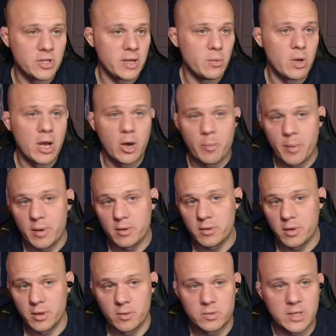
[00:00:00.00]
They will help,
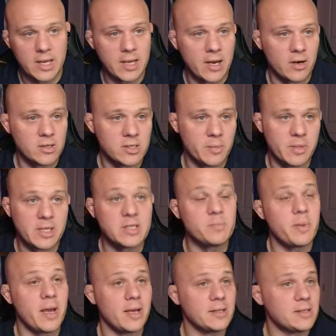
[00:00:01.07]
take care of some of these
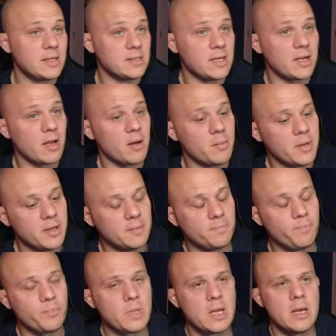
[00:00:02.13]
pests as they come in,
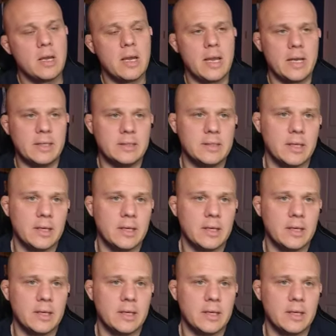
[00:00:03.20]
and